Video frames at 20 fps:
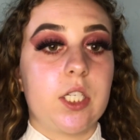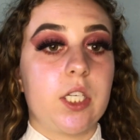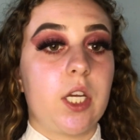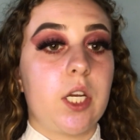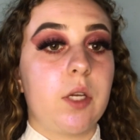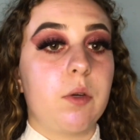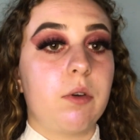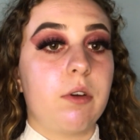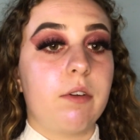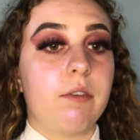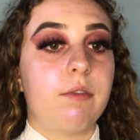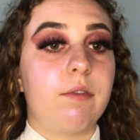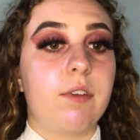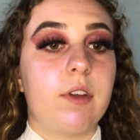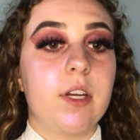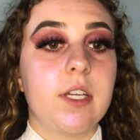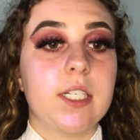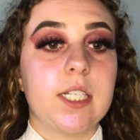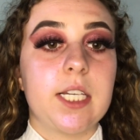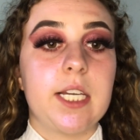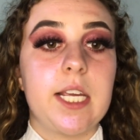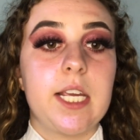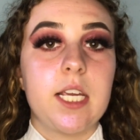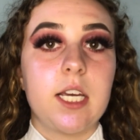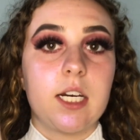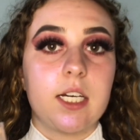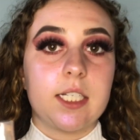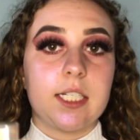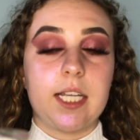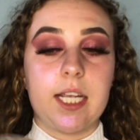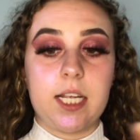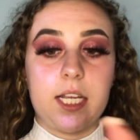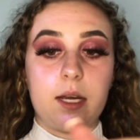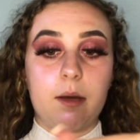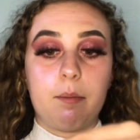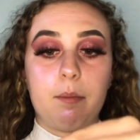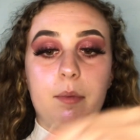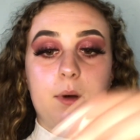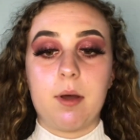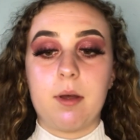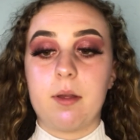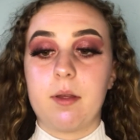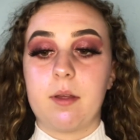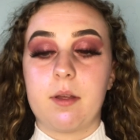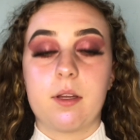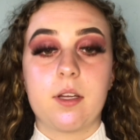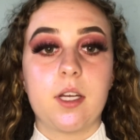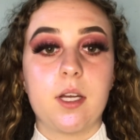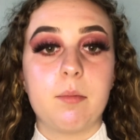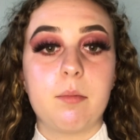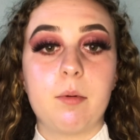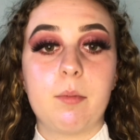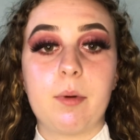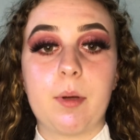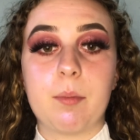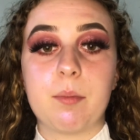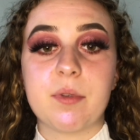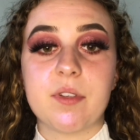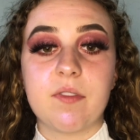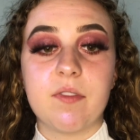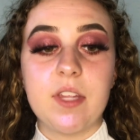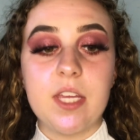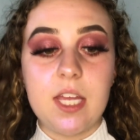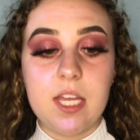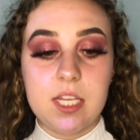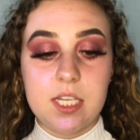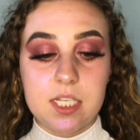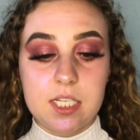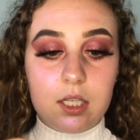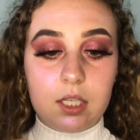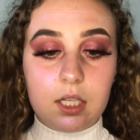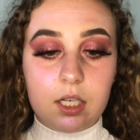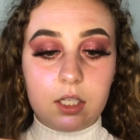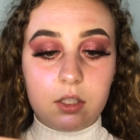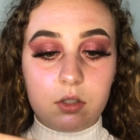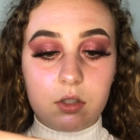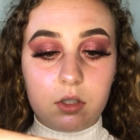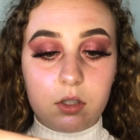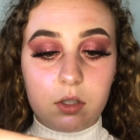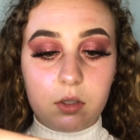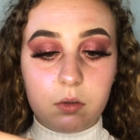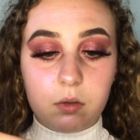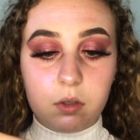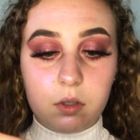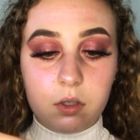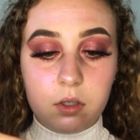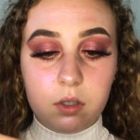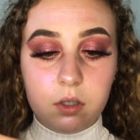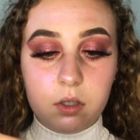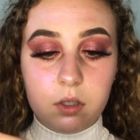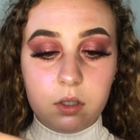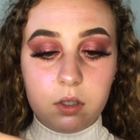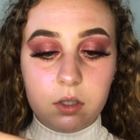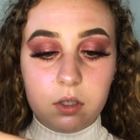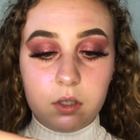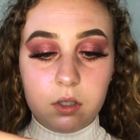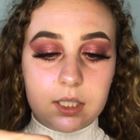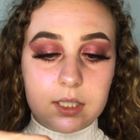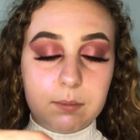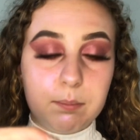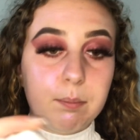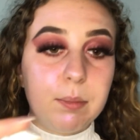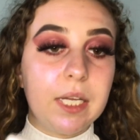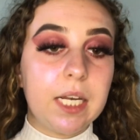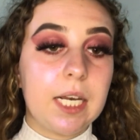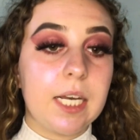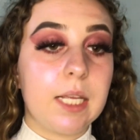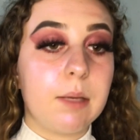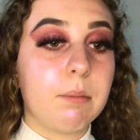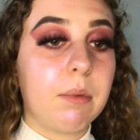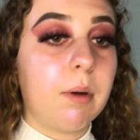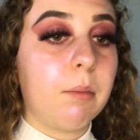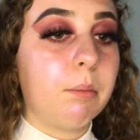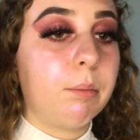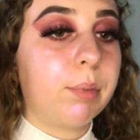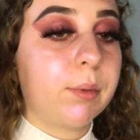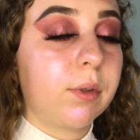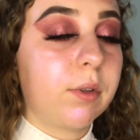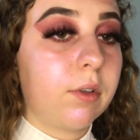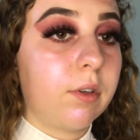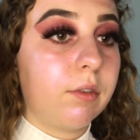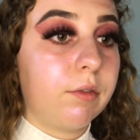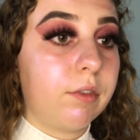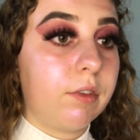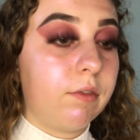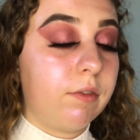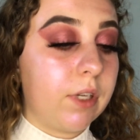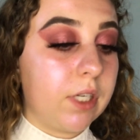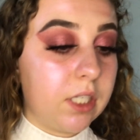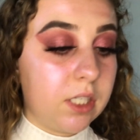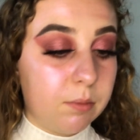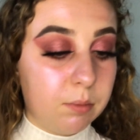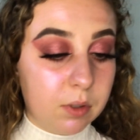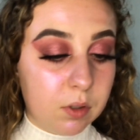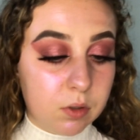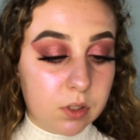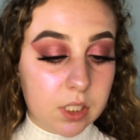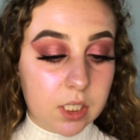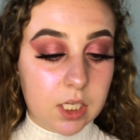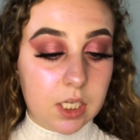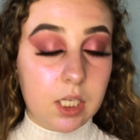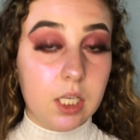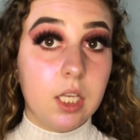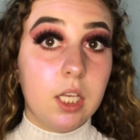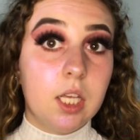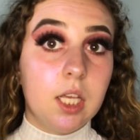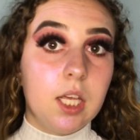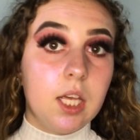So firstly, I take a couple pumps of this, and then I do a piddly pump of the Fenty Beauty,